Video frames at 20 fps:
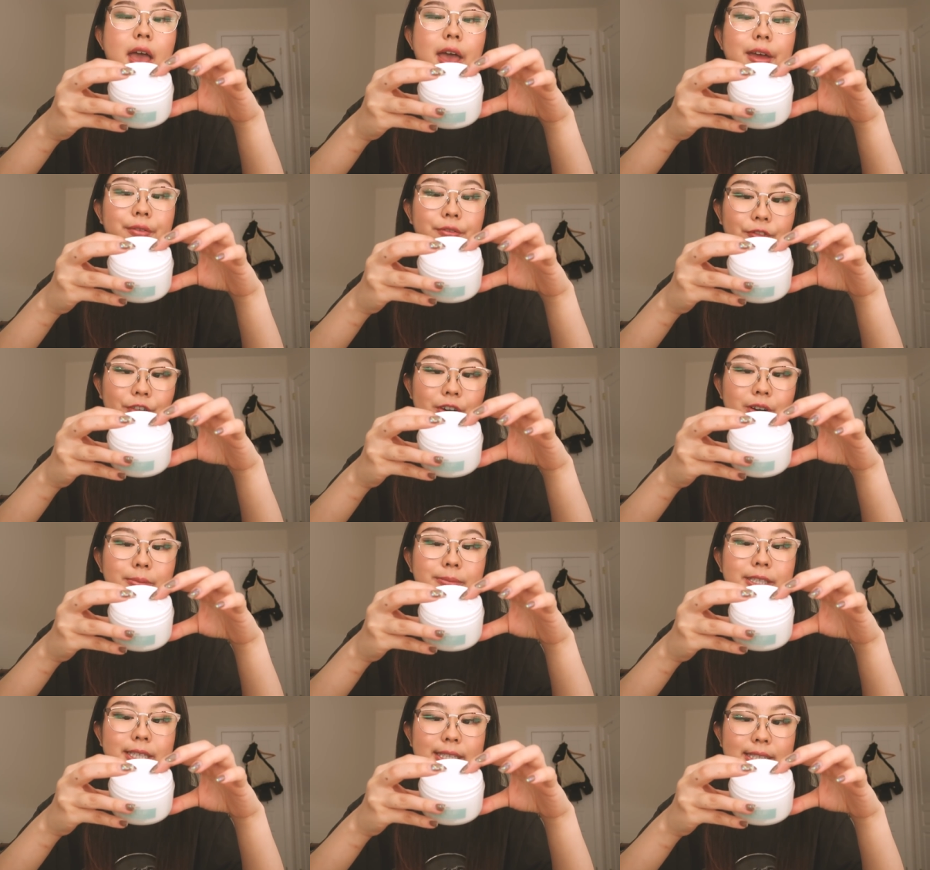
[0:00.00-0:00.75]
and
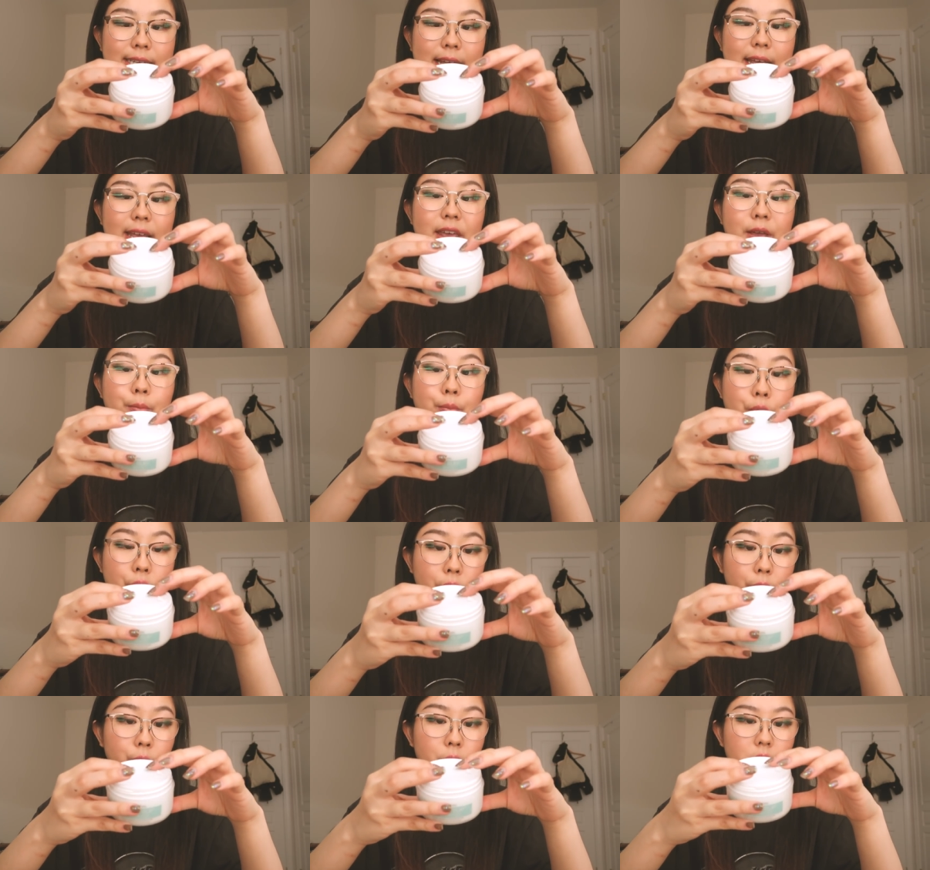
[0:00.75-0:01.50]
firms the sagging
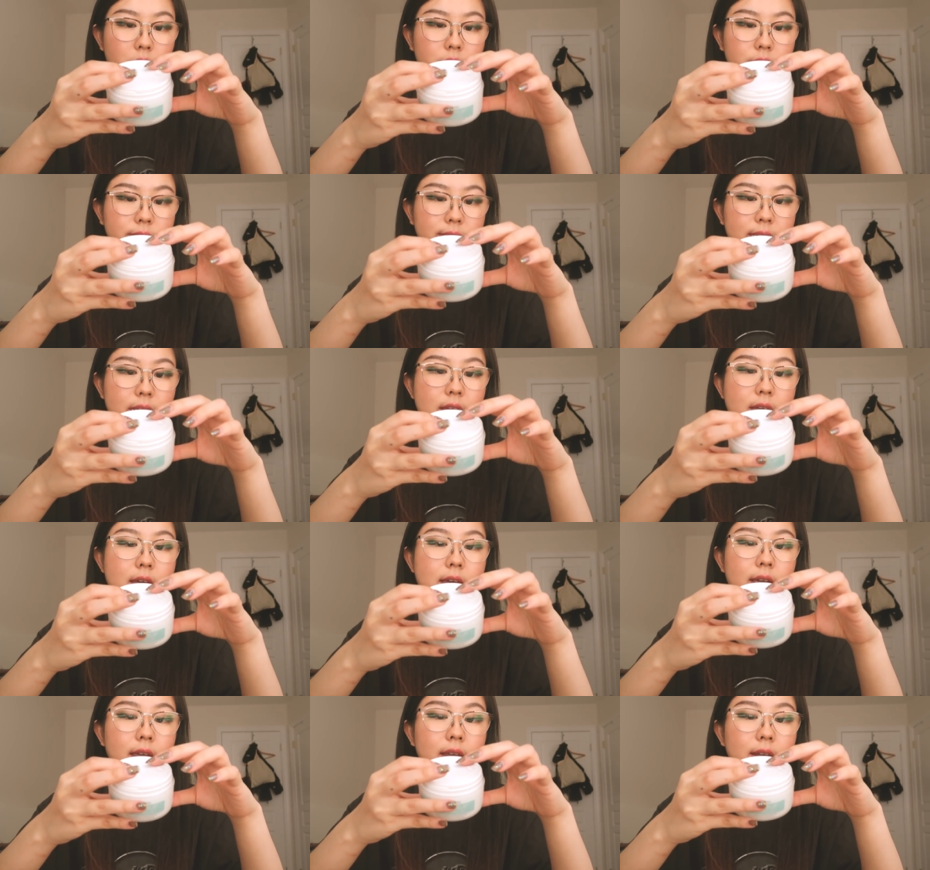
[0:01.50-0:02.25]
pore walls.
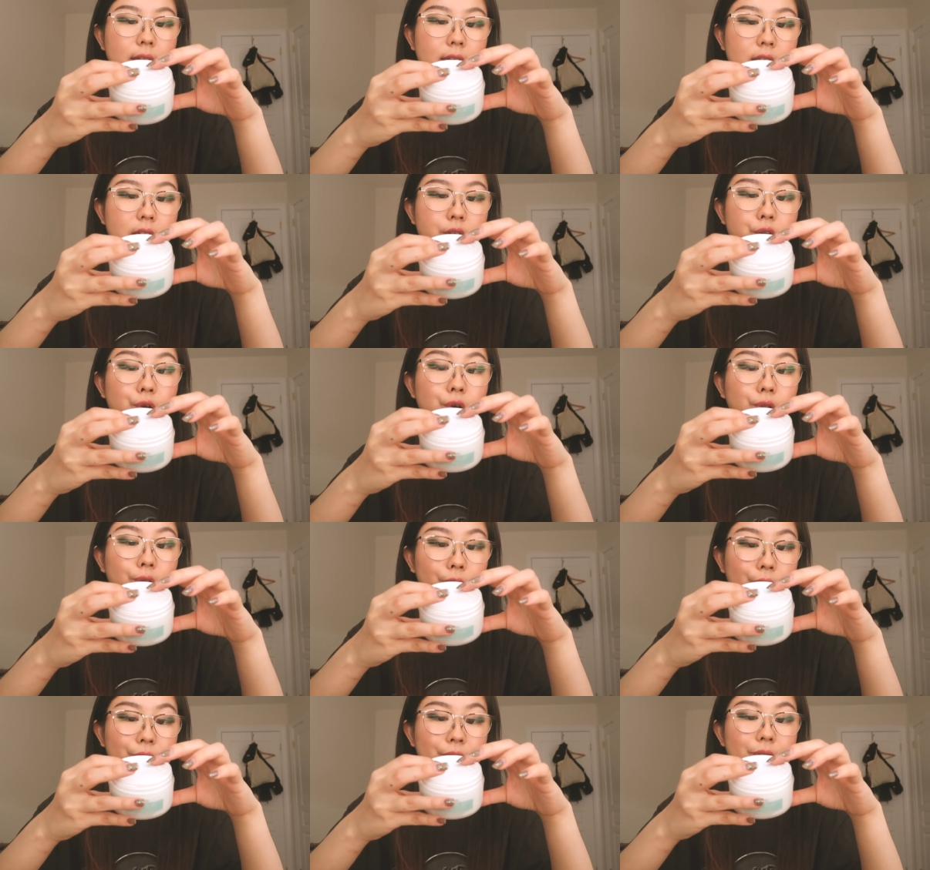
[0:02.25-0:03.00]
Canadian
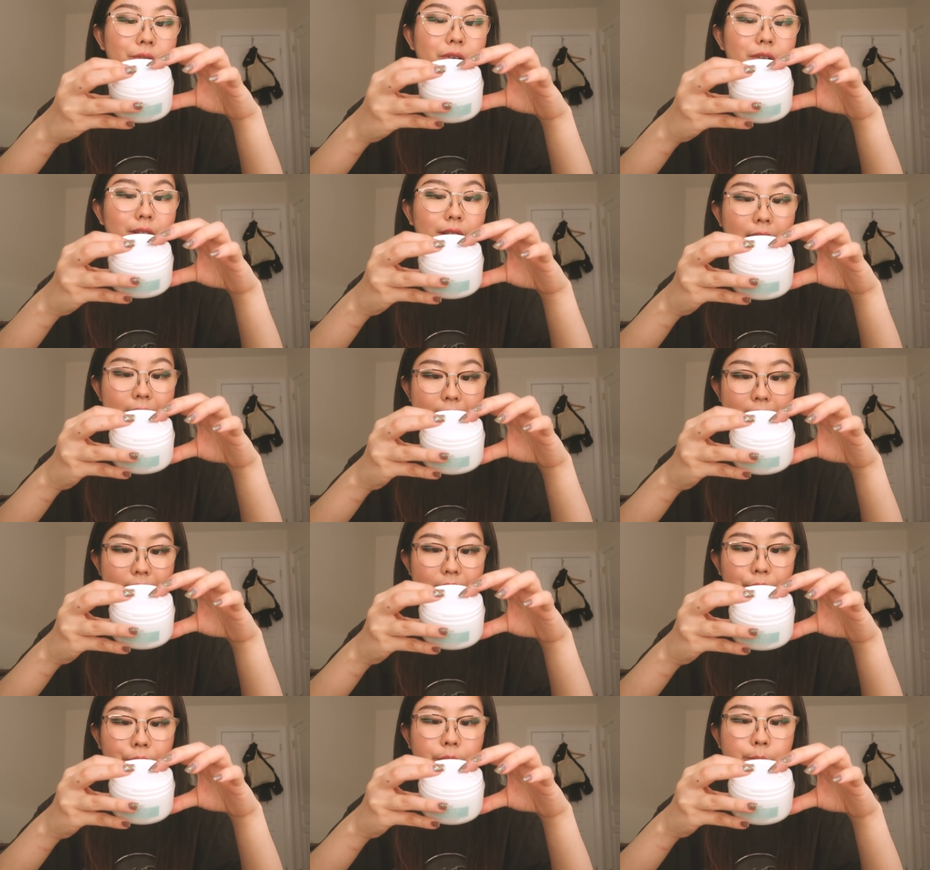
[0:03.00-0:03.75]
colloidal
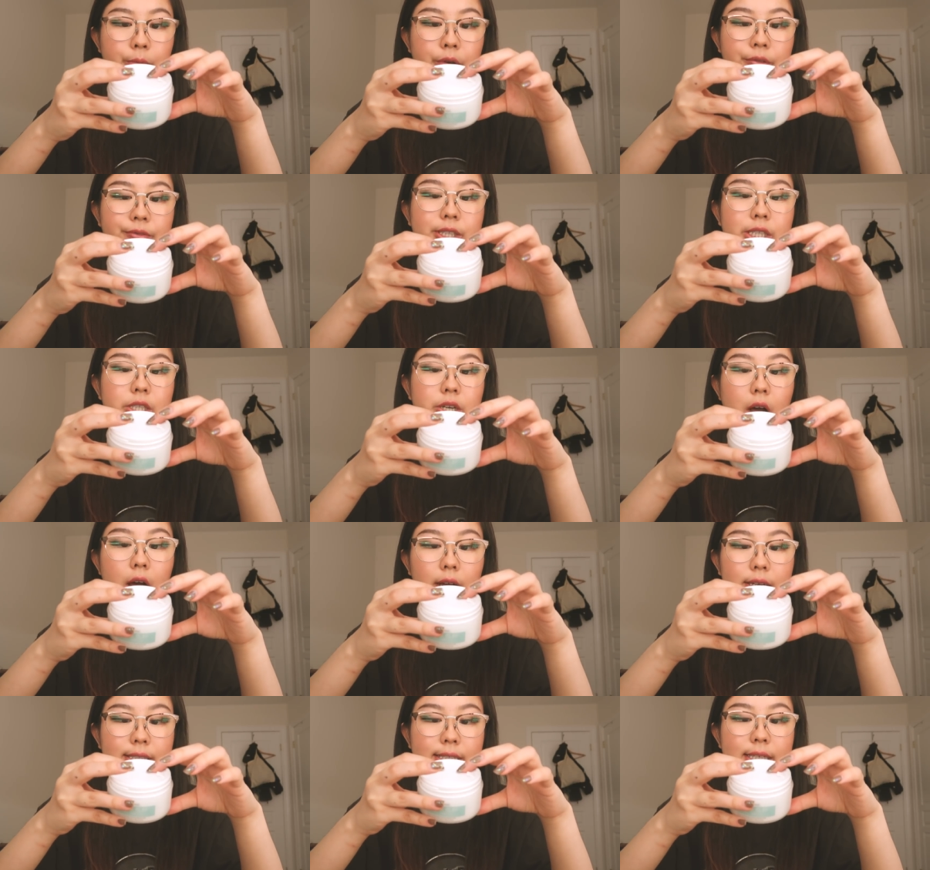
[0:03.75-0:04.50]
clay removes
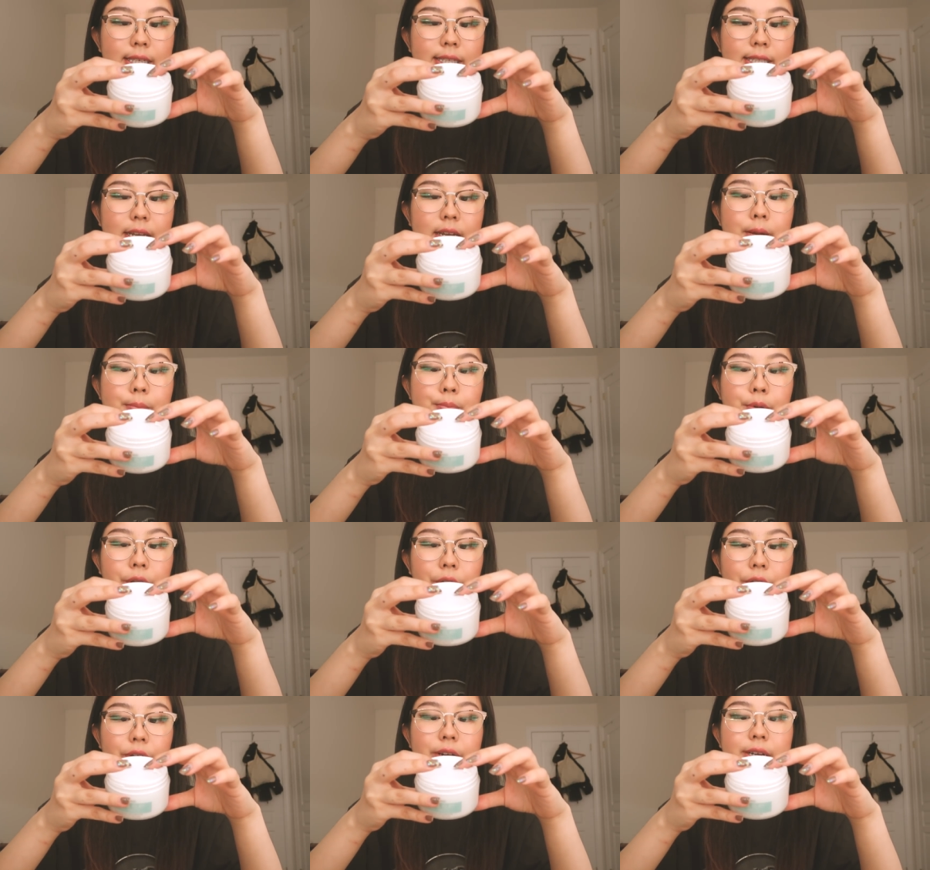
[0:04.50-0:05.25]
toxins and
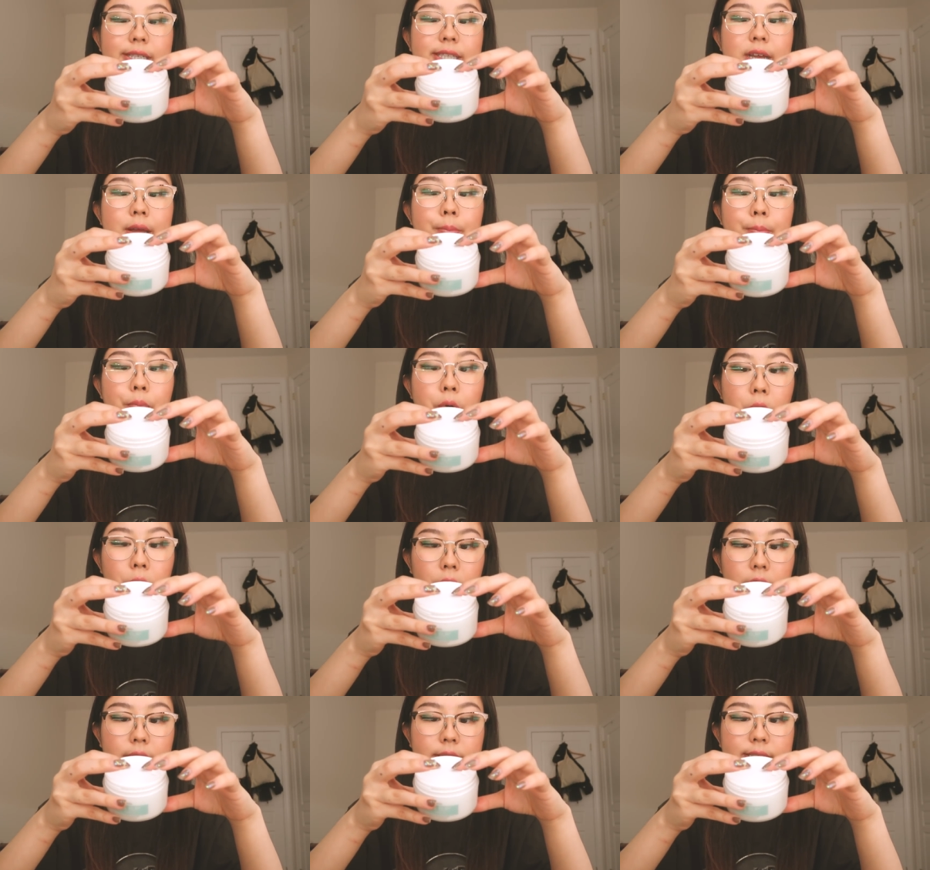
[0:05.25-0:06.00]
impurities in
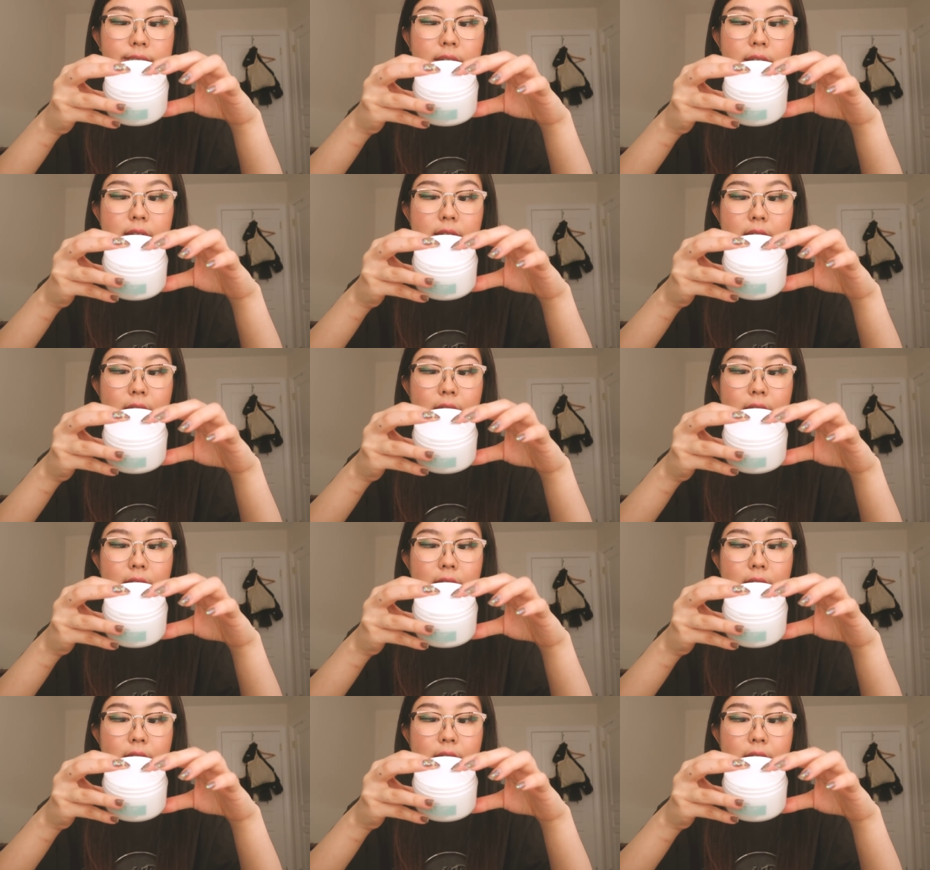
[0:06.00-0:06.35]
pores.